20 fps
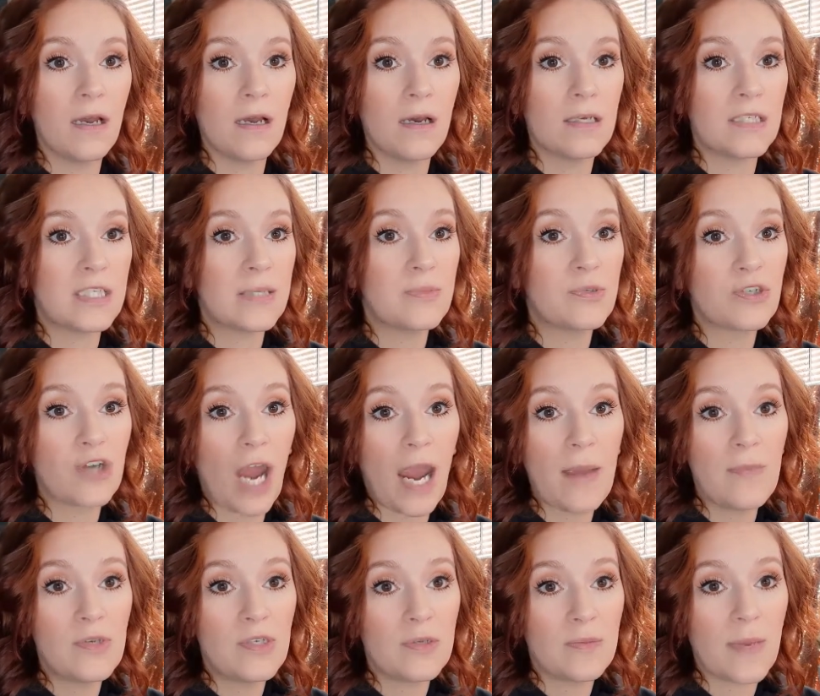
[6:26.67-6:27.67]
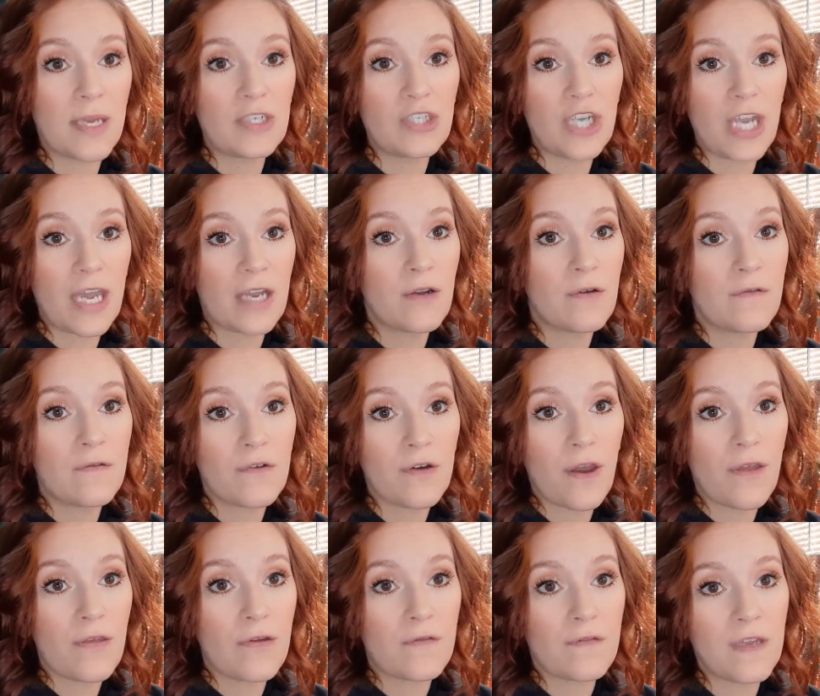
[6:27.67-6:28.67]
Subscribe to my channel for
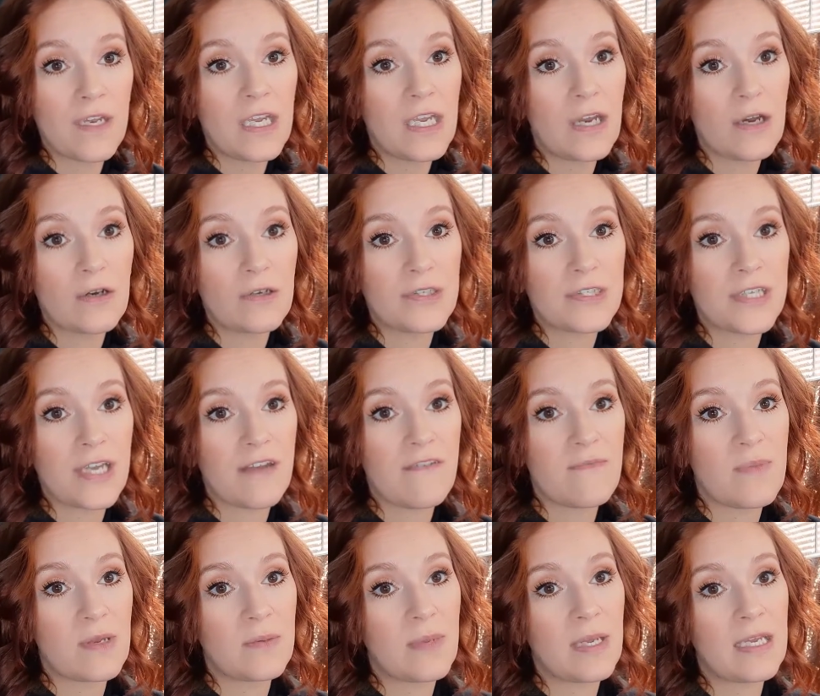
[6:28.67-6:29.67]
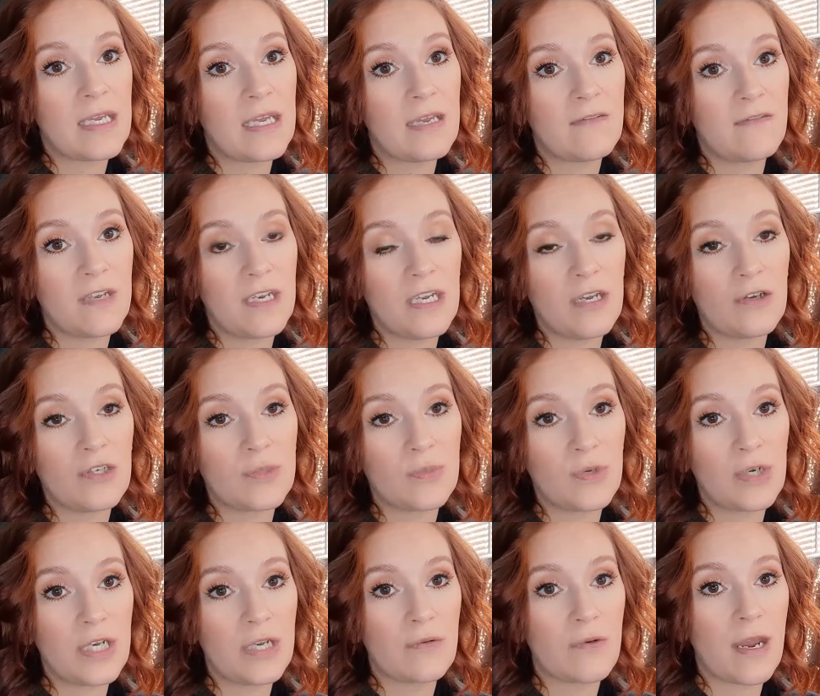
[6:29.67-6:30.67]
other videos. I've been making videos
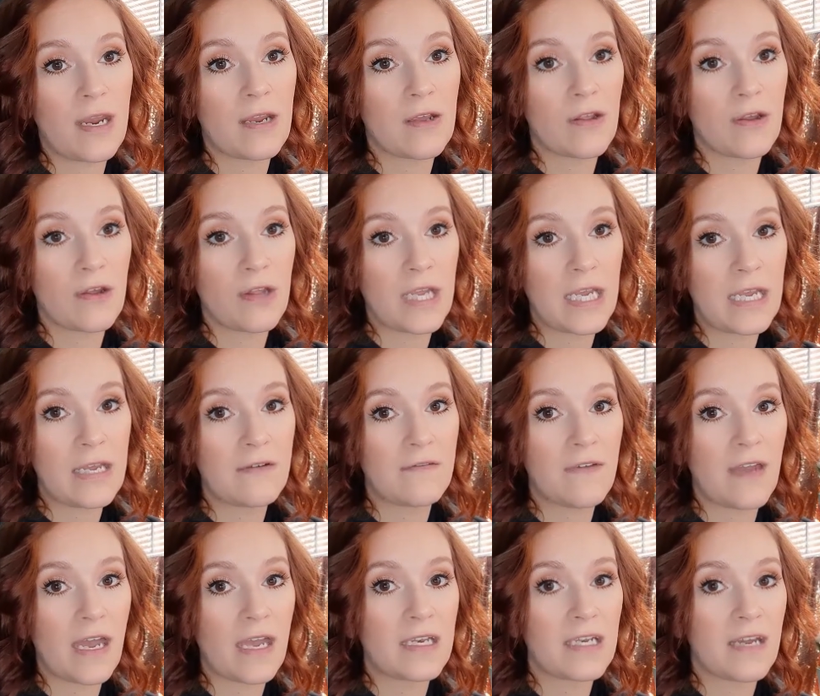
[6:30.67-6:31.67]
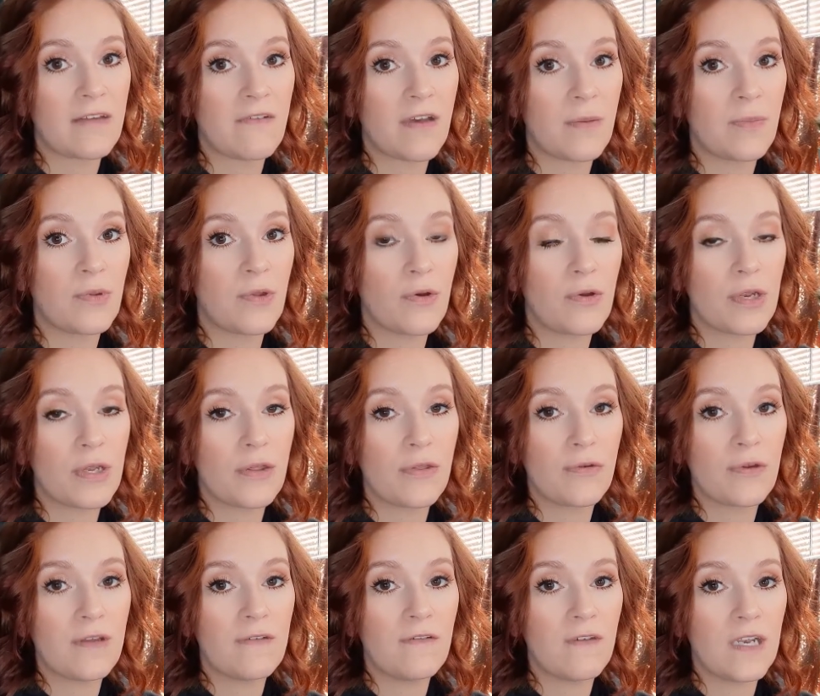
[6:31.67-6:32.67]
pretty regularly. In fact, I've uploaded
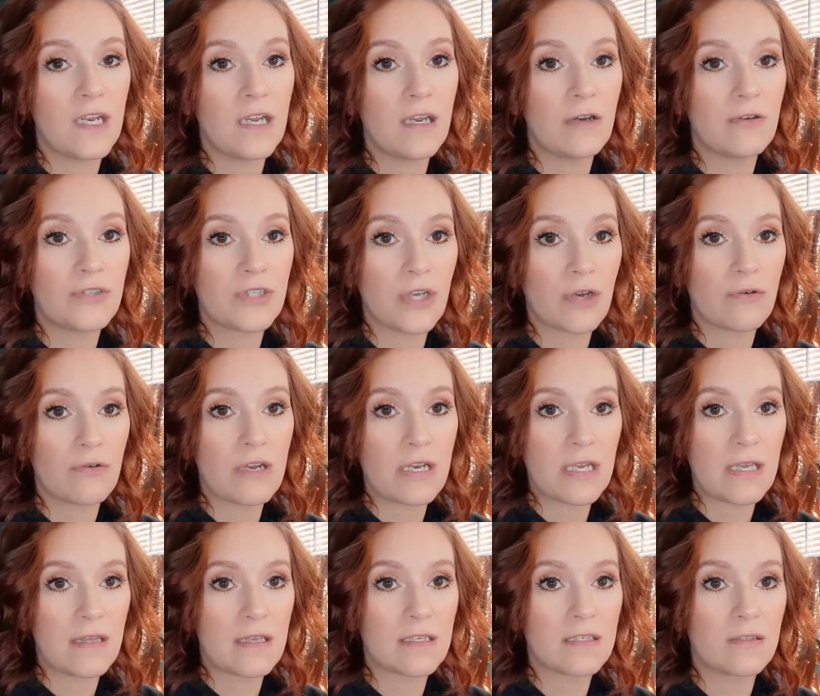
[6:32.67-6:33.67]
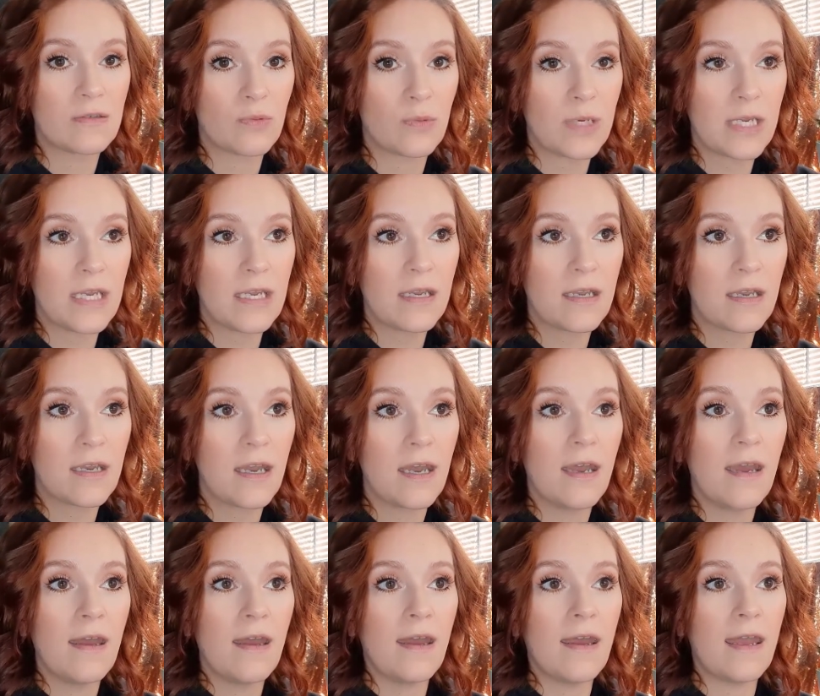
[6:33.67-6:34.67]
3 videos already this week,
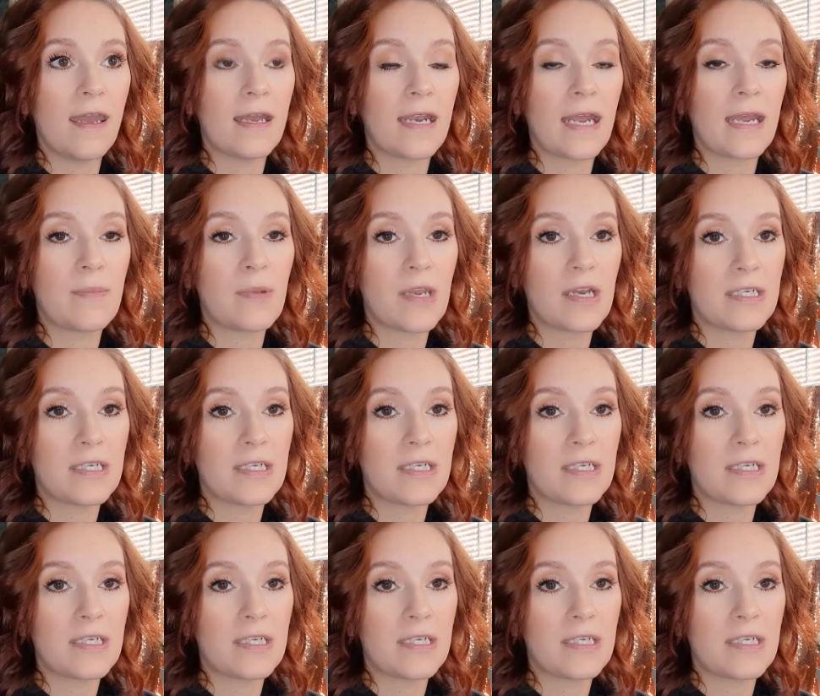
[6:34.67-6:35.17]
and I